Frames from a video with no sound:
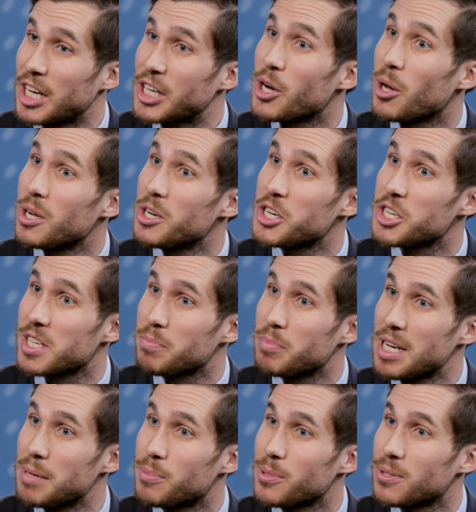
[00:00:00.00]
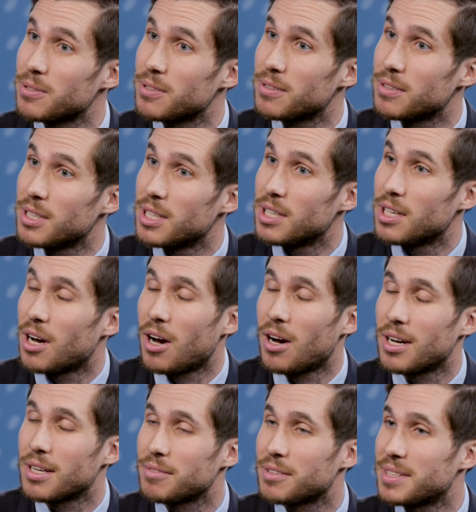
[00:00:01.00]
acknowledges that people
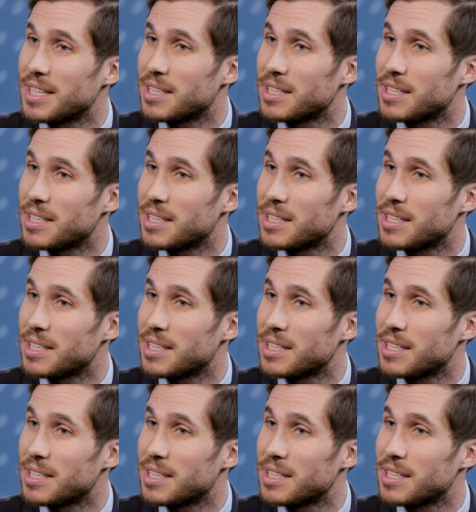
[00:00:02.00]
aren't